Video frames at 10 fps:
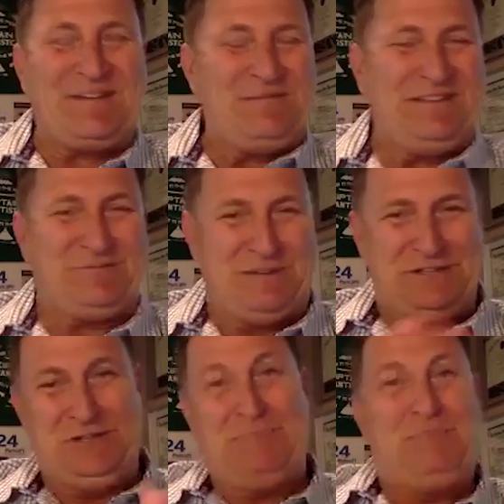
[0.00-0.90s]
which
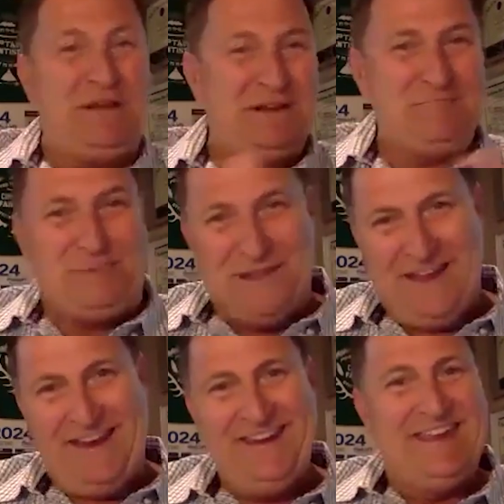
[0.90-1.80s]
means you can plug and
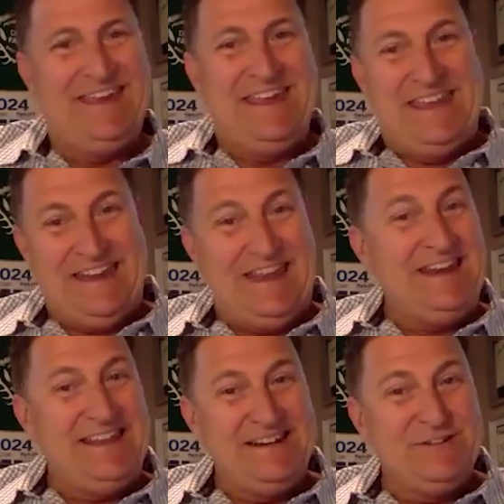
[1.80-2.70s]
play in
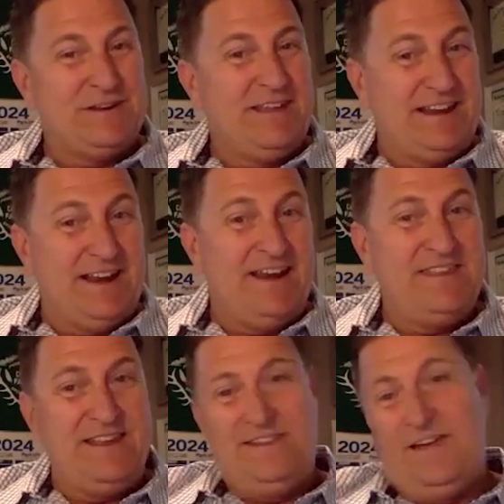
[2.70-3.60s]
any industry. And I kind of
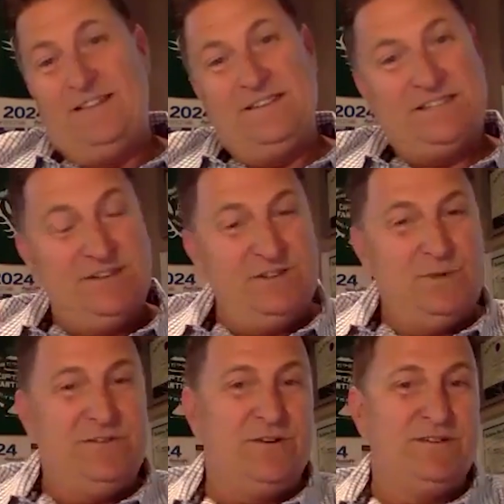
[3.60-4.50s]
think a lot of the skills
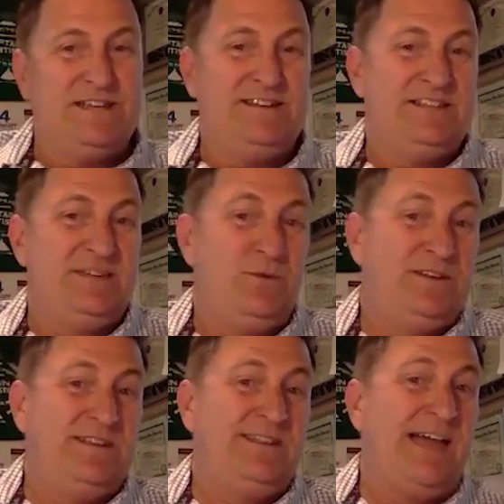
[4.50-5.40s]
we learn, it's like you say you
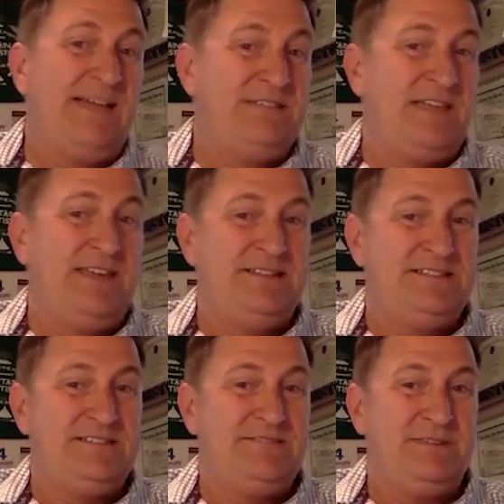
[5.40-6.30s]
went into life
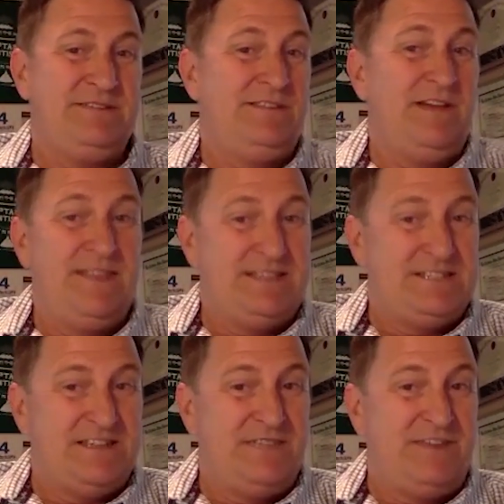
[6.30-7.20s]
science, like a lot of that
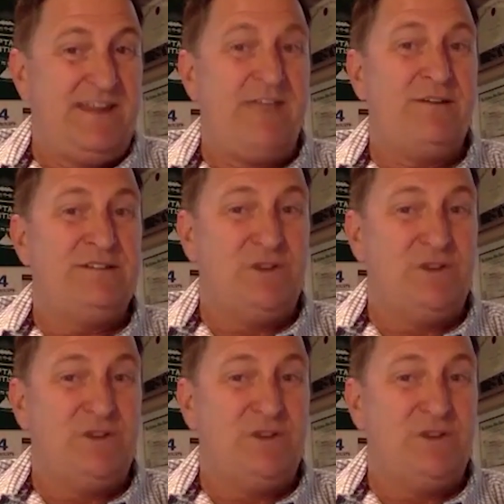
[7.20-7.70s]
stuff carries